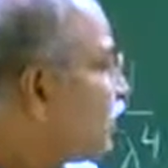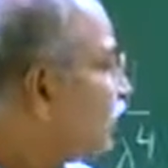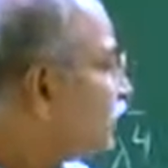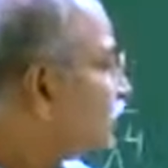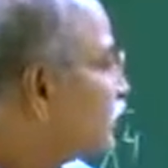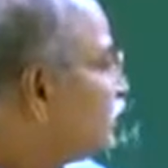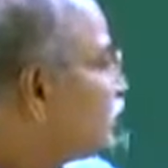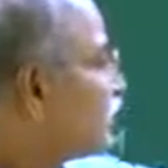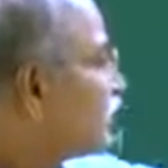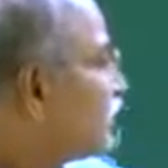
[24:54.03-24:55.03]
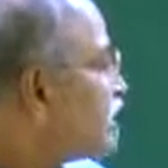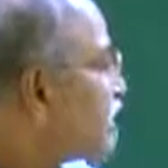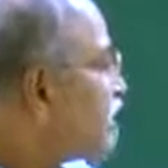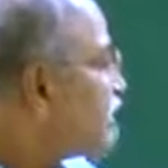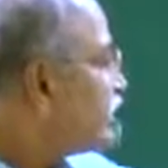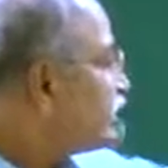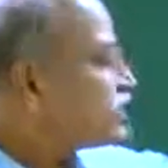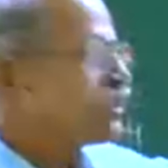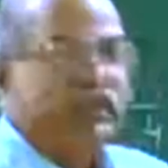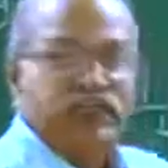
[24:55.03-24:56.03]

and the resultant is